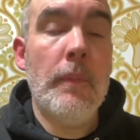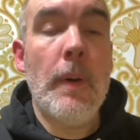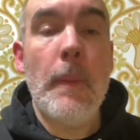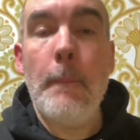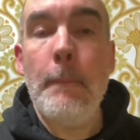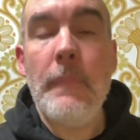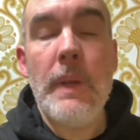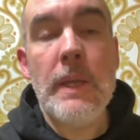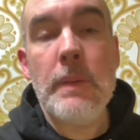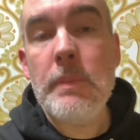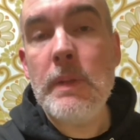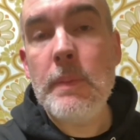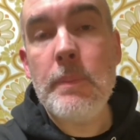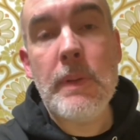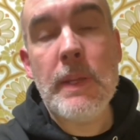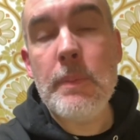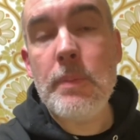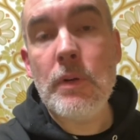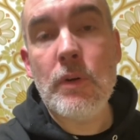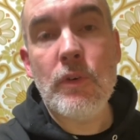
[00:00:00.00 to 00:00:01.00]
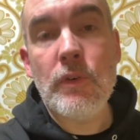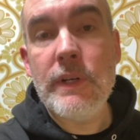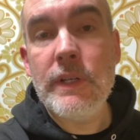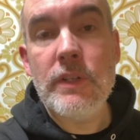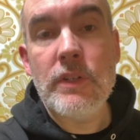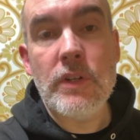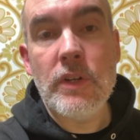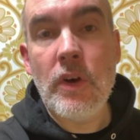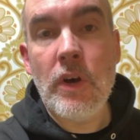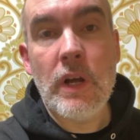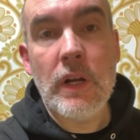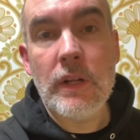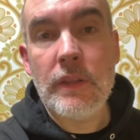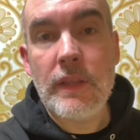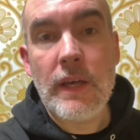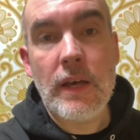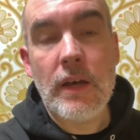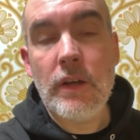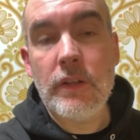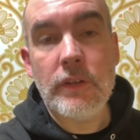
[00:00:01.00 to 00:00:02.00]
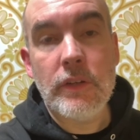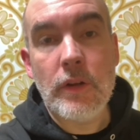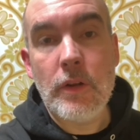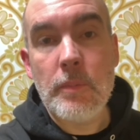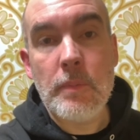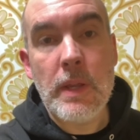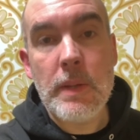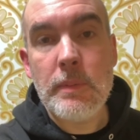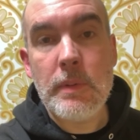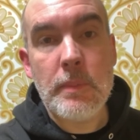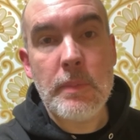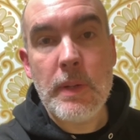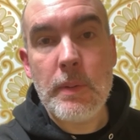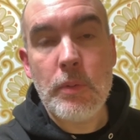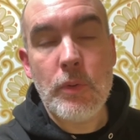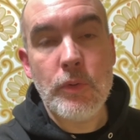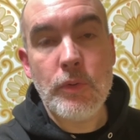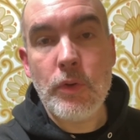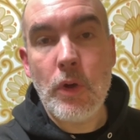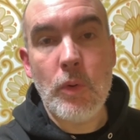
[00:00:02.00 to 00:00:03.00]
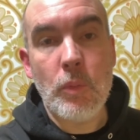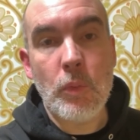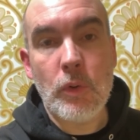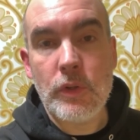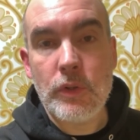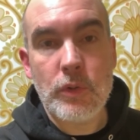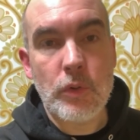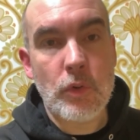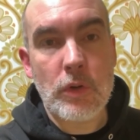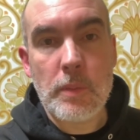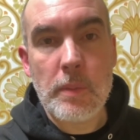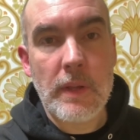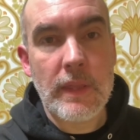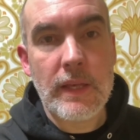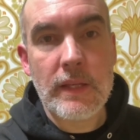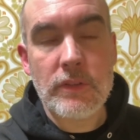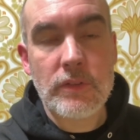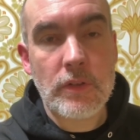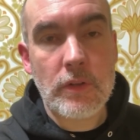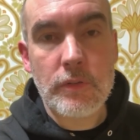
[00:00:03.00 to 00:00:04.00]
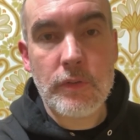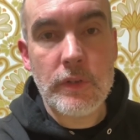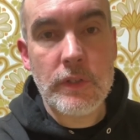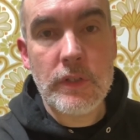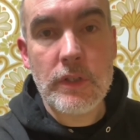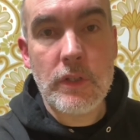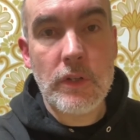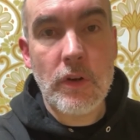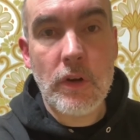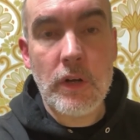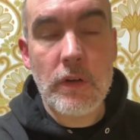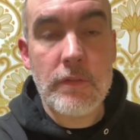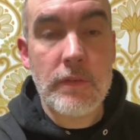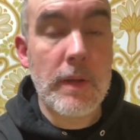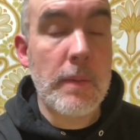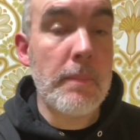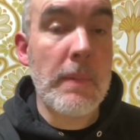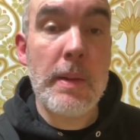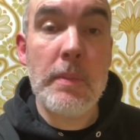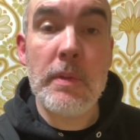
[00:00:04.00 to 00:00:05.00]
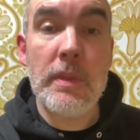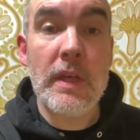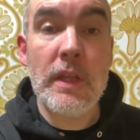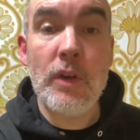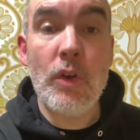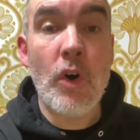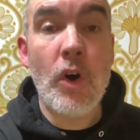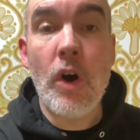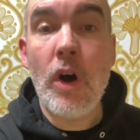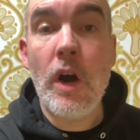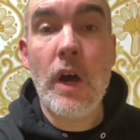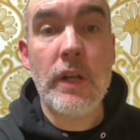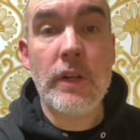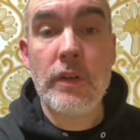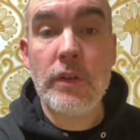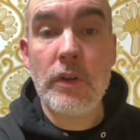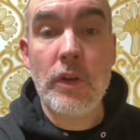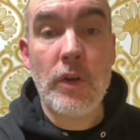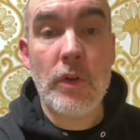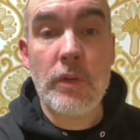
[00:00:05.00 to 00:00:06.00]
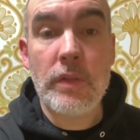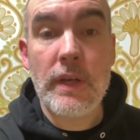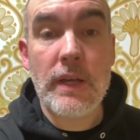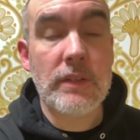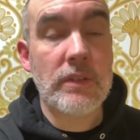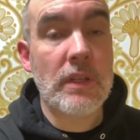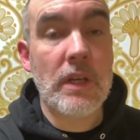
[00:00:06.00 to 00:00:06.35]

maybe people are in denial of that. I don't know. Maybe people who don't want to talk about that stuff are in denial of it. Maybe they're not. I don't know. That's